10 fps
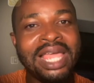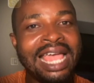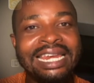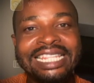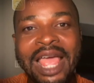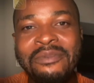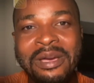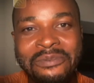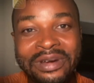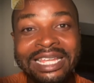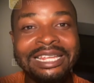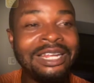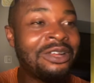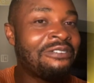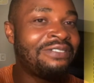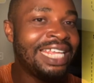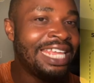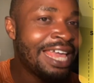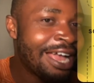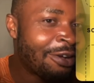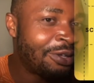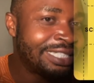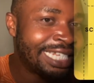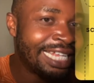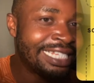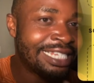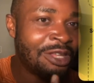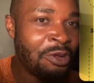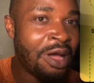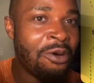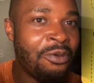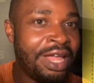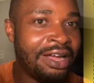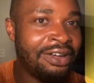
anytime I bring lovely content your way.